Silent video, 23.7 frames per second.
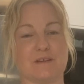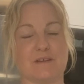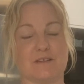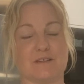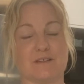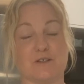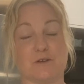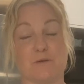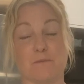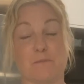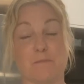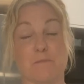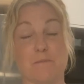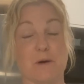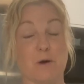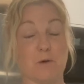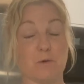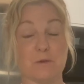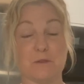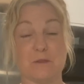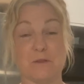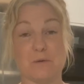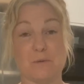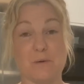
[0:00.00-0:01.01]
to
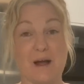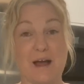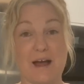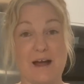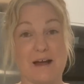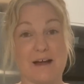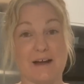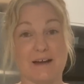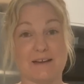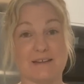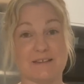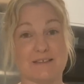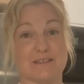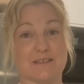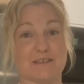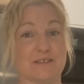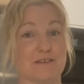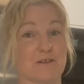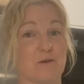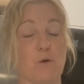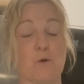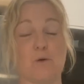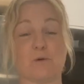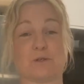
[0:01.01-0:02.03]
melt the wax,
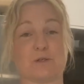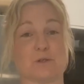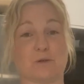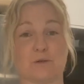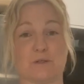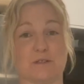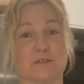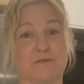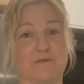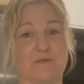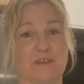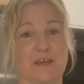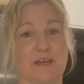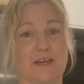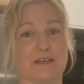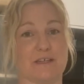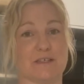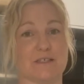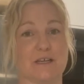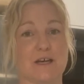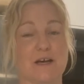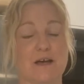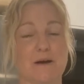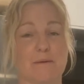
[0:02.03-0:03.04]
all sorts of things.
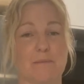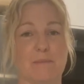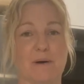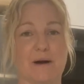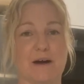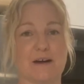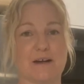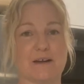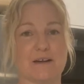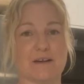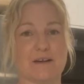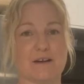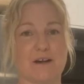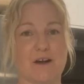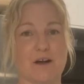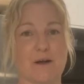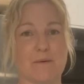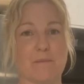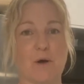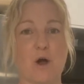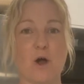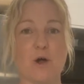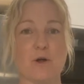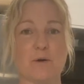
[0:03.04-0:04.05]
But I'm
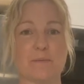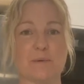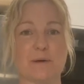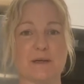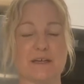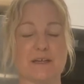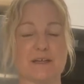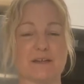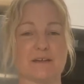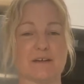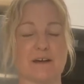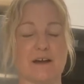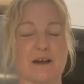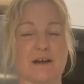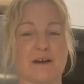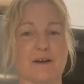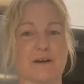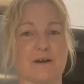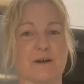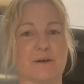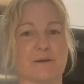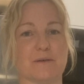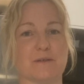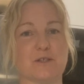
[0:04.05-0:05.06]
hoping
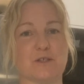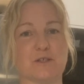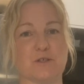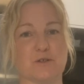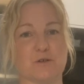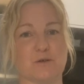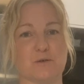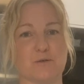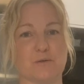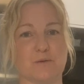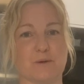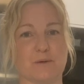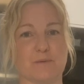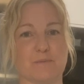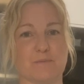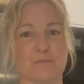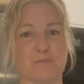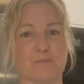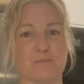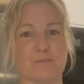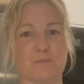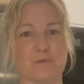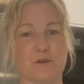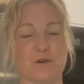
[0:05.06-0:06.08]
to do,
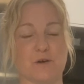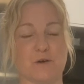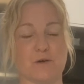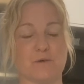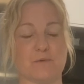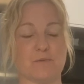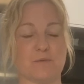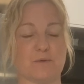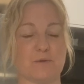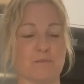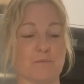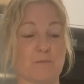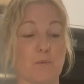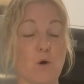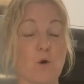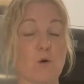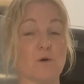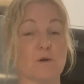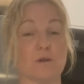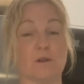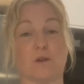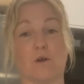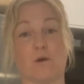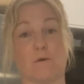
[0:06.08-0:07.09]
pour
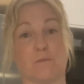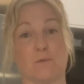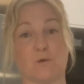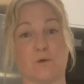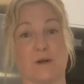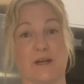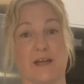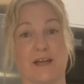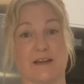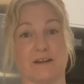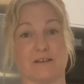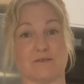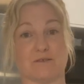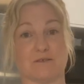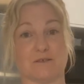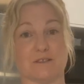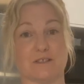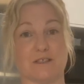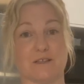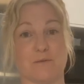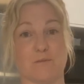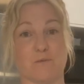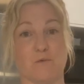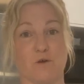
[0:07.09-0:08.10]
a lot more candles
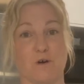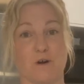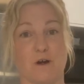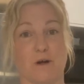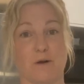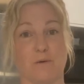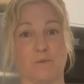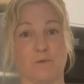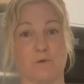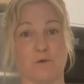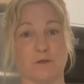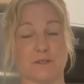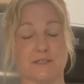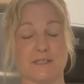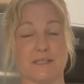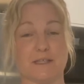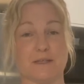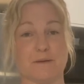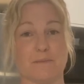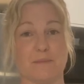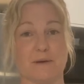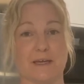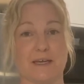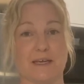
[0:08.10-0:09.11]
than what I was in the
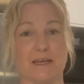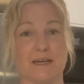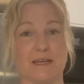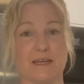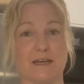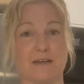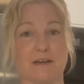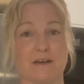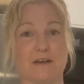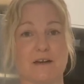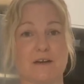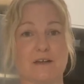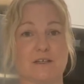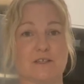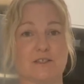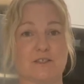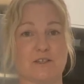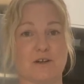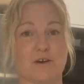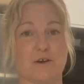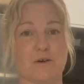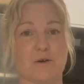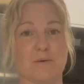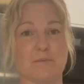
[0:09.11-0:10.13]
beginning. So
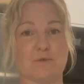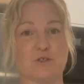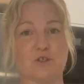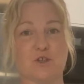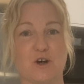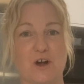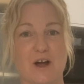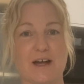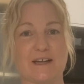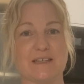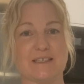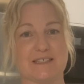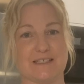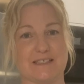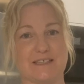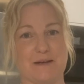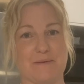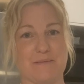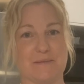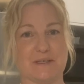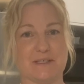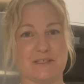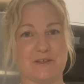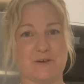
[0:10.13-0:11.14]
I'm trying to set
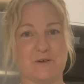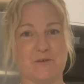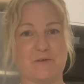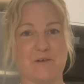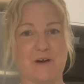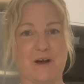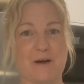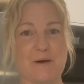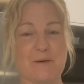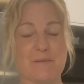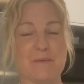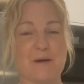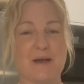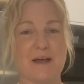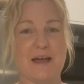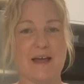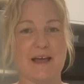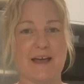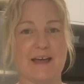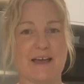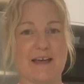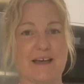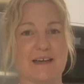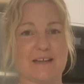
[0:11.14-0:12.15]
myself up,
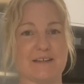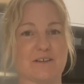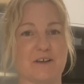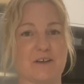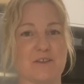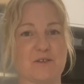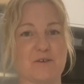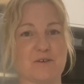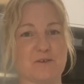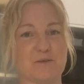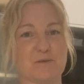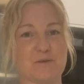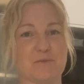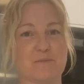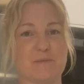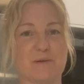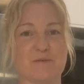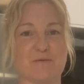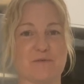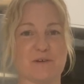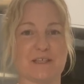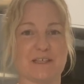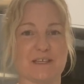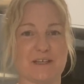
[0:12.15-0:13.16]
and I thought it would be
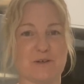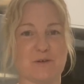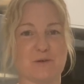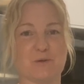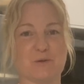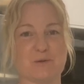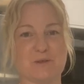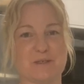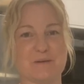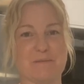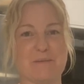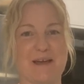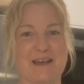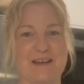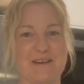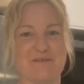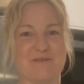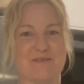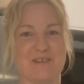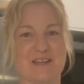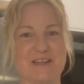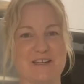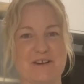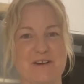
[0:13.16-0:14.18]
really cool to make a
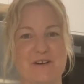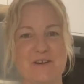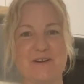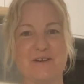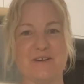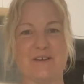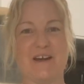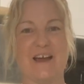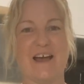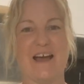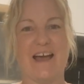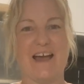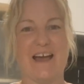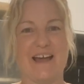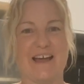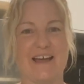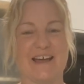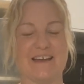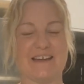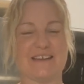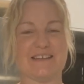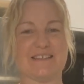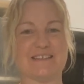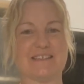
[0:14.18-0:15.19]
video
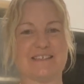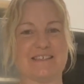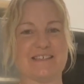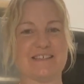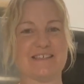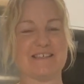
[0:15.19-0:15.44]
and